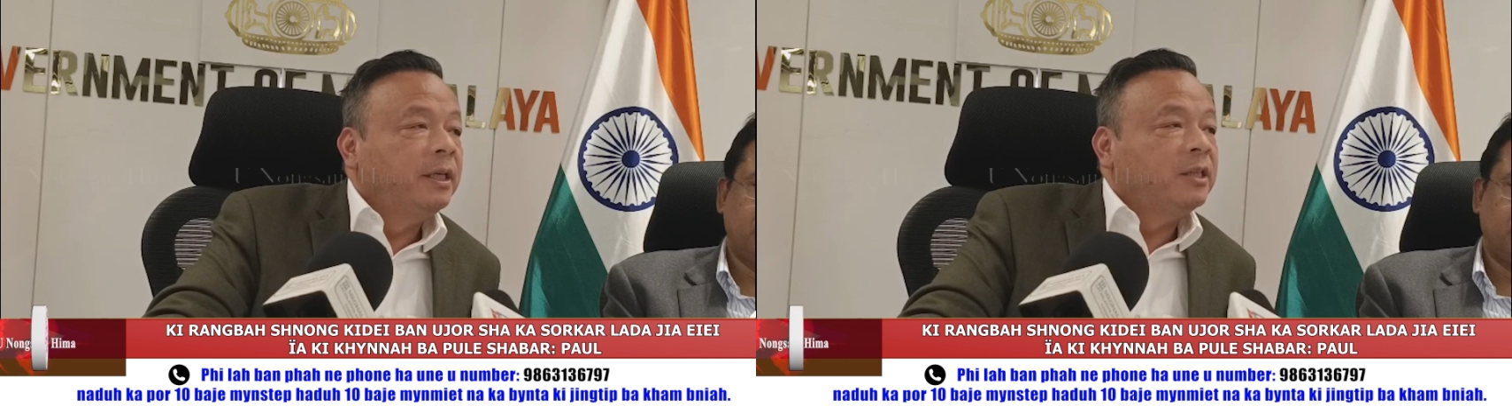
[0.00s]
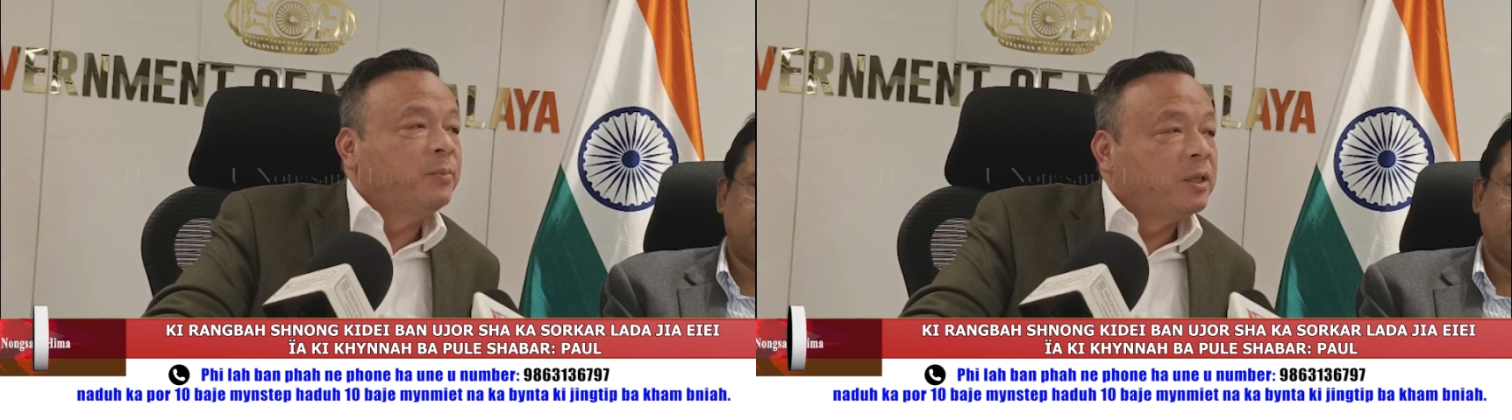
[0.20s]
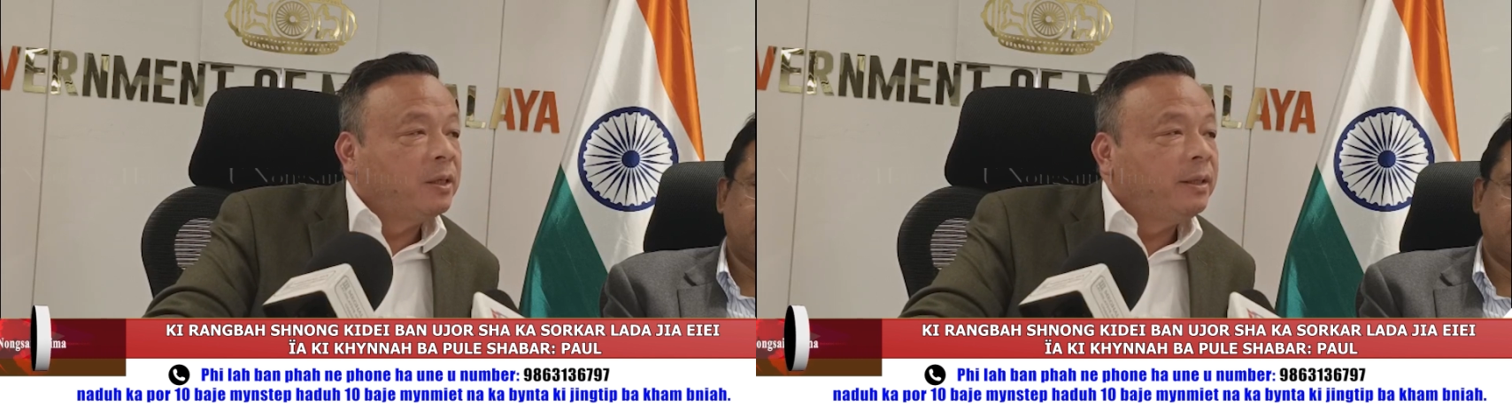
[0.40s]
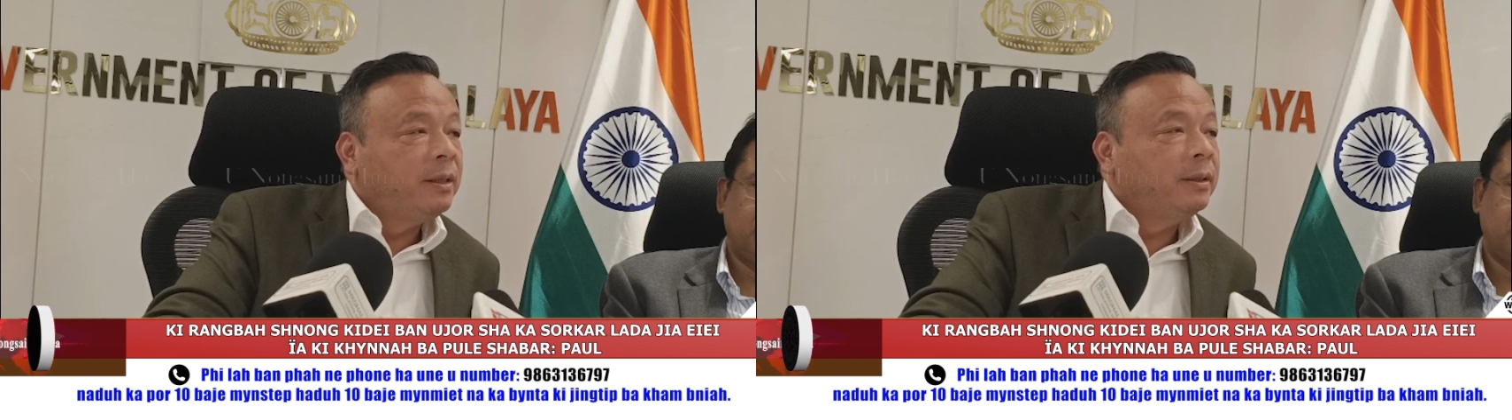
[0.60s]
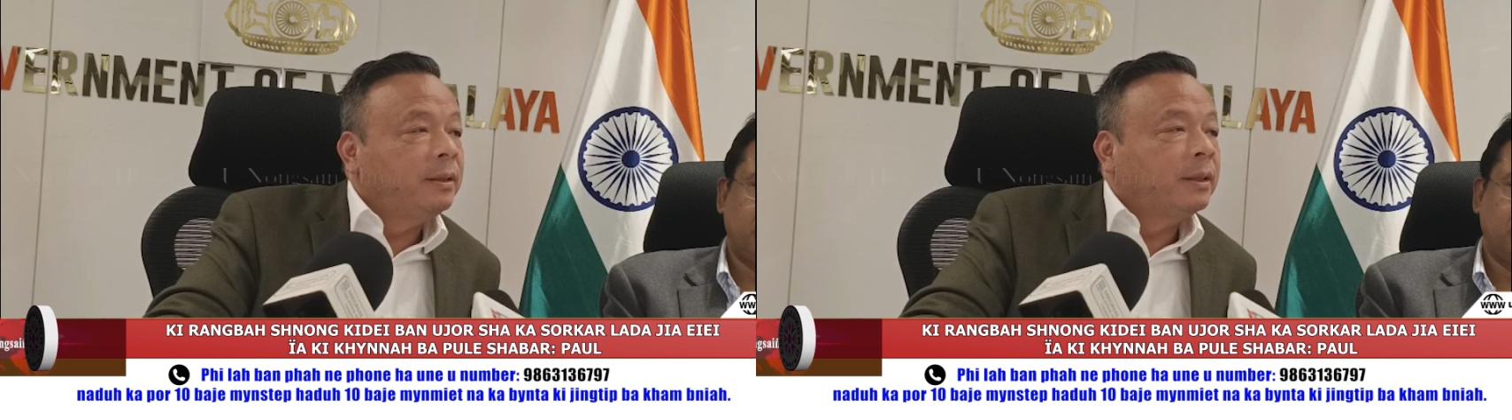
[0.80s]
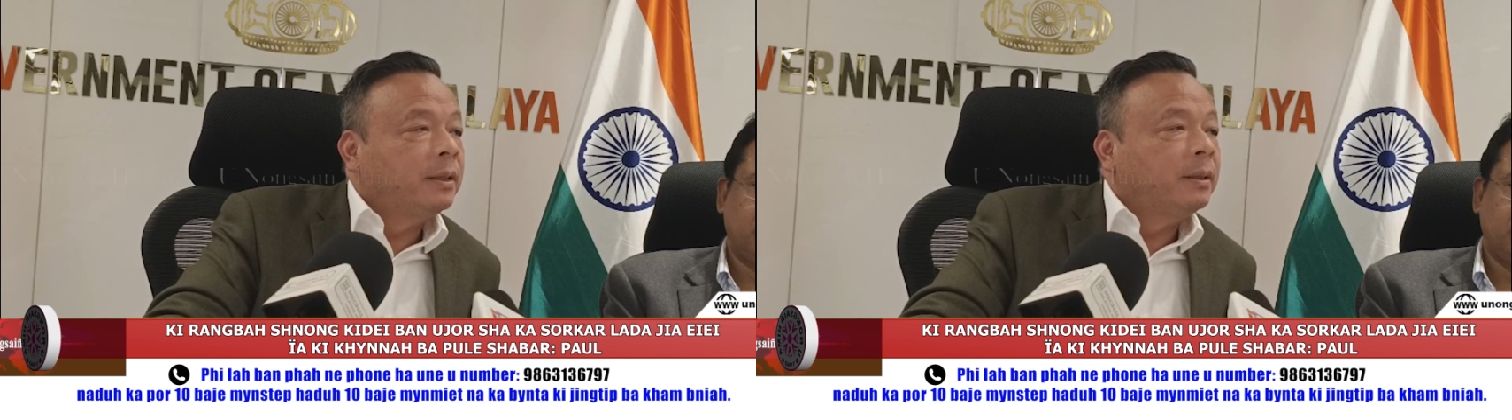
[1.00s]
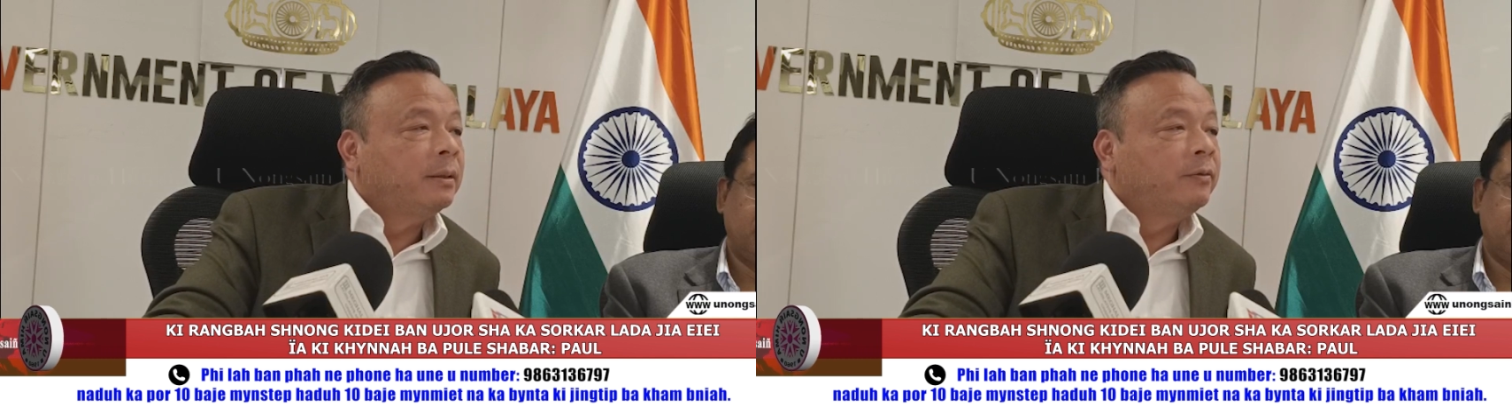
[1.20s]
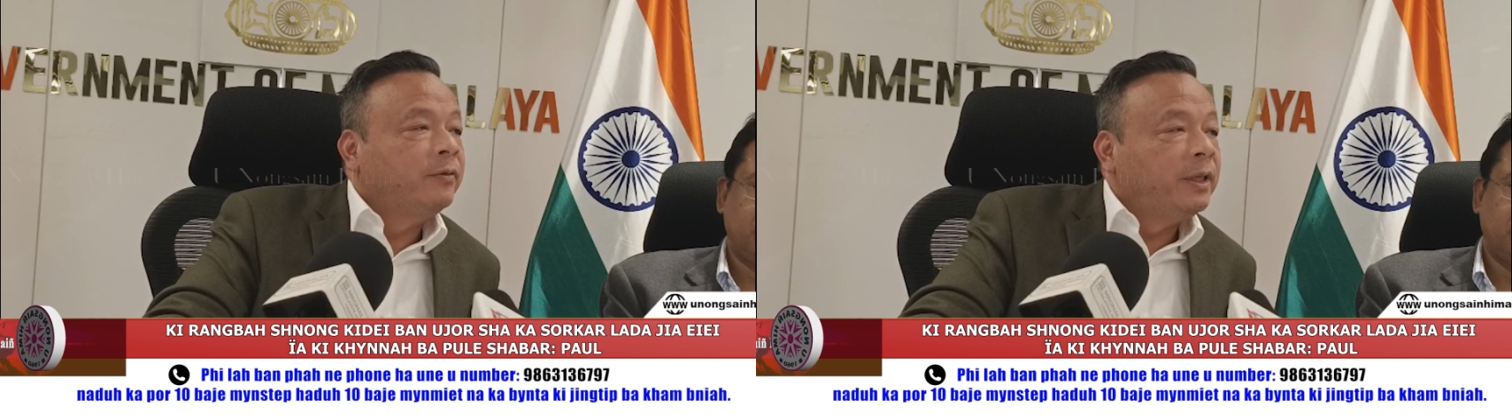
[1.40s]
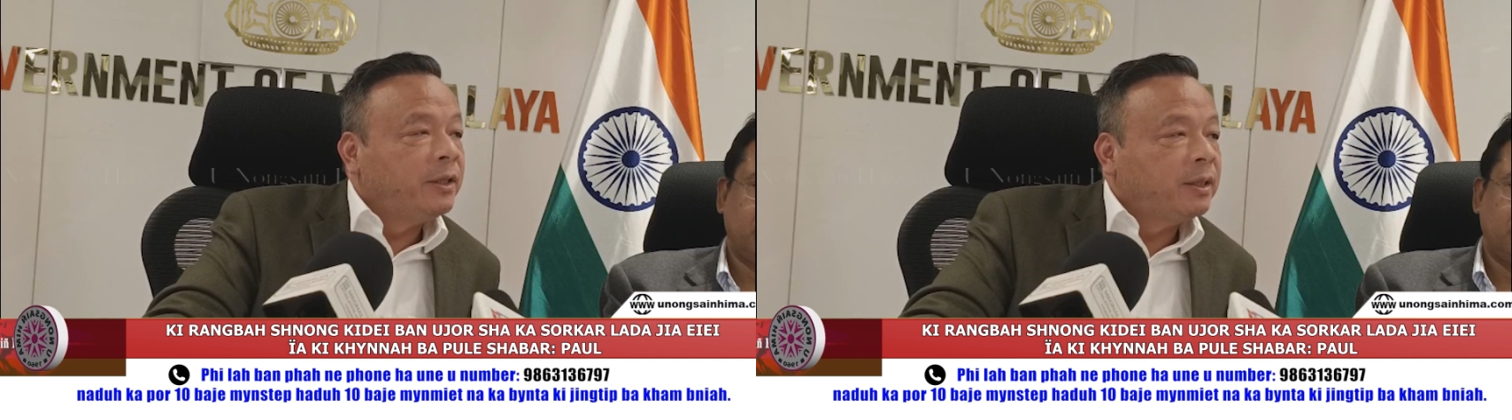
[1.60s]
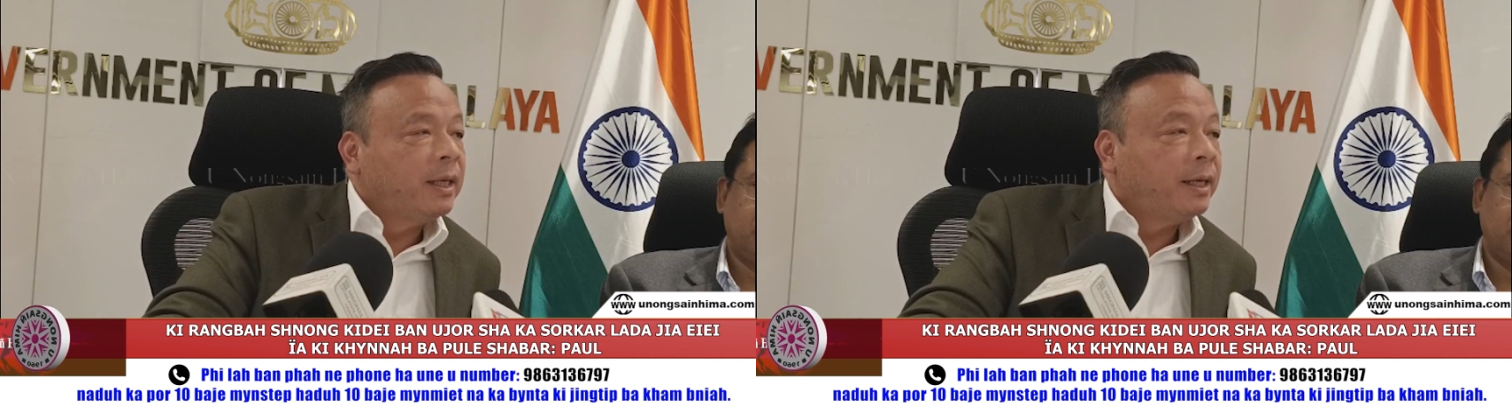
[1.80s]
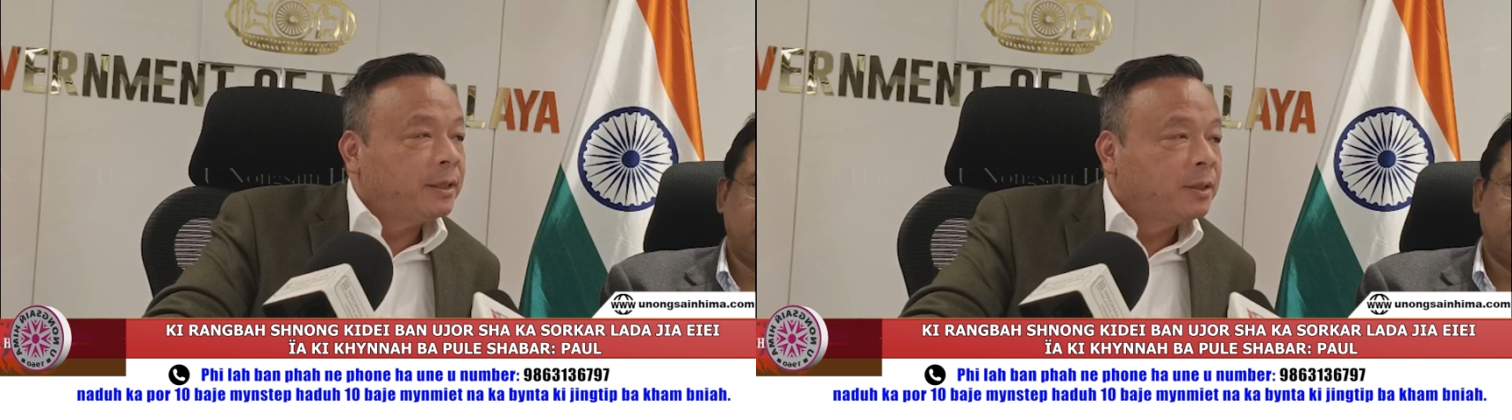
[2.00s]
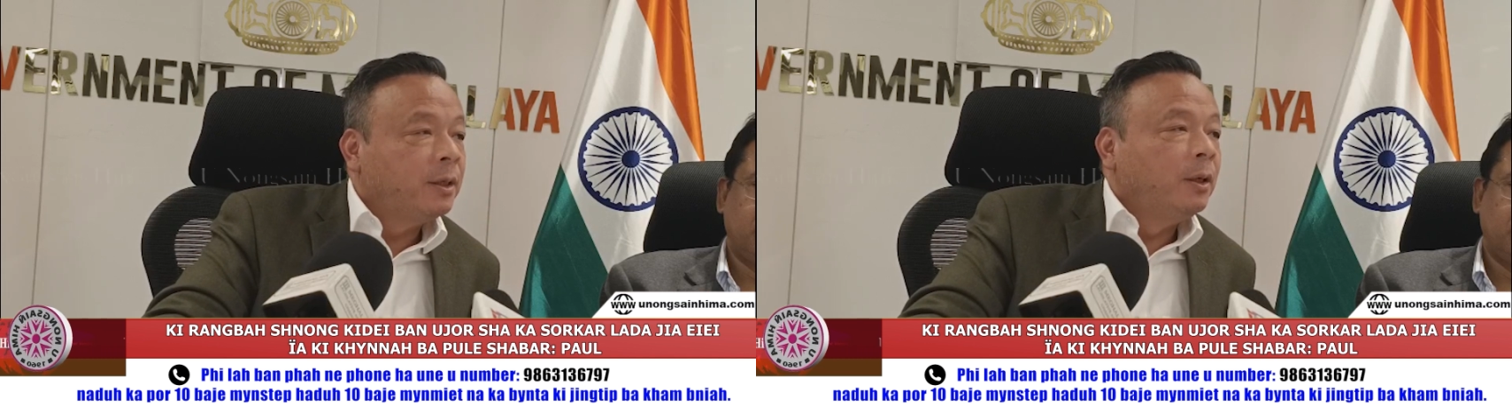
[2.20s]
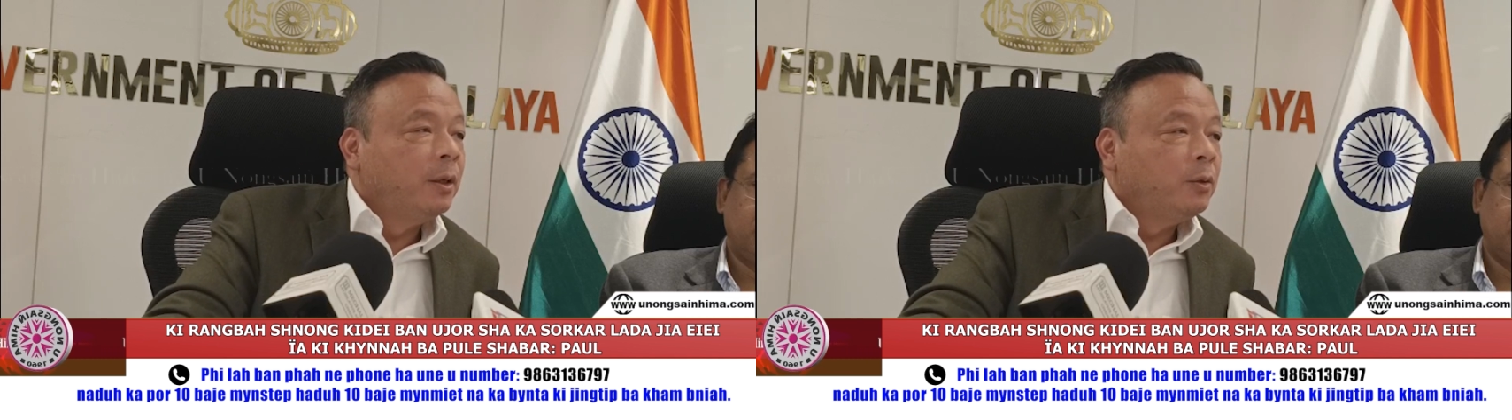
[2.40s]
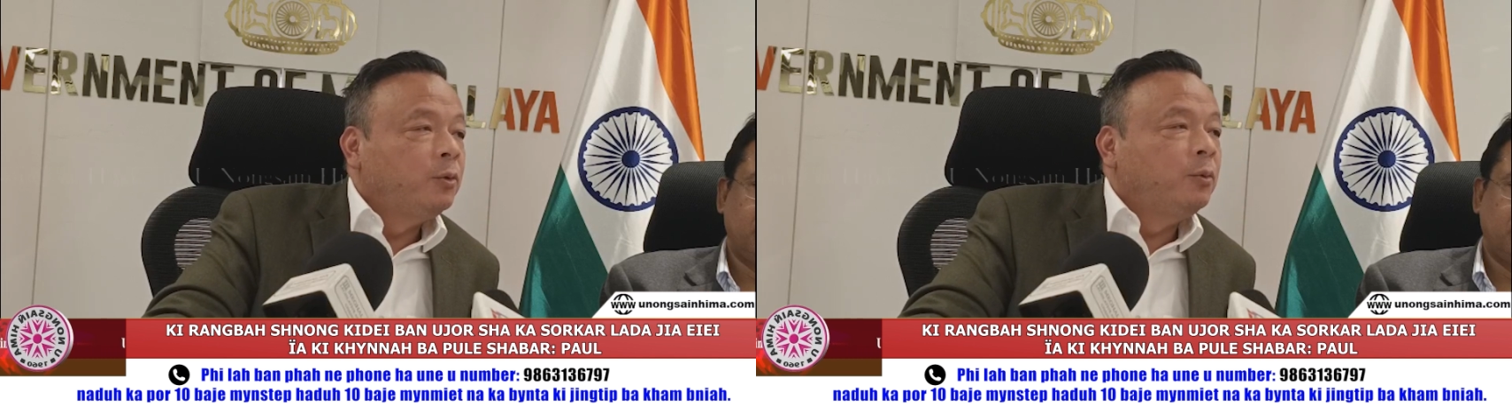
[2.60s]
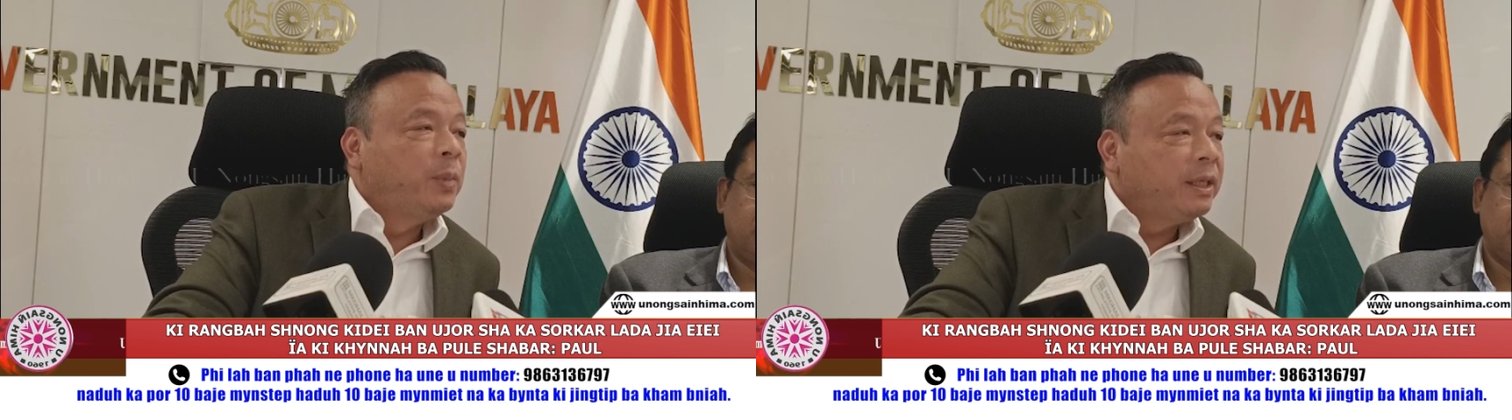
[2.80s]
especially the village heads, to bring